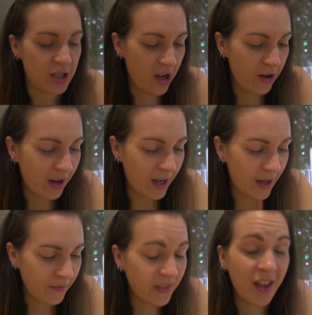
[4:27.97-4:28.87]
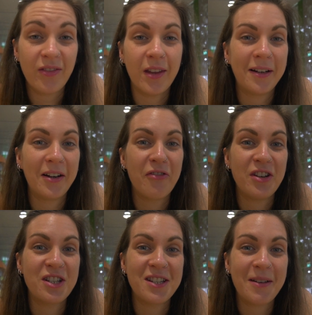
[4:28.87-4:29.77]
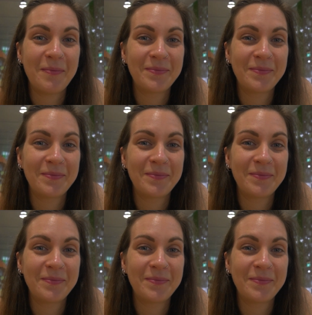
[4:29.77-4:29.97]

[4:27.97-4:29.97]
So yeah, I'm going to finish this up.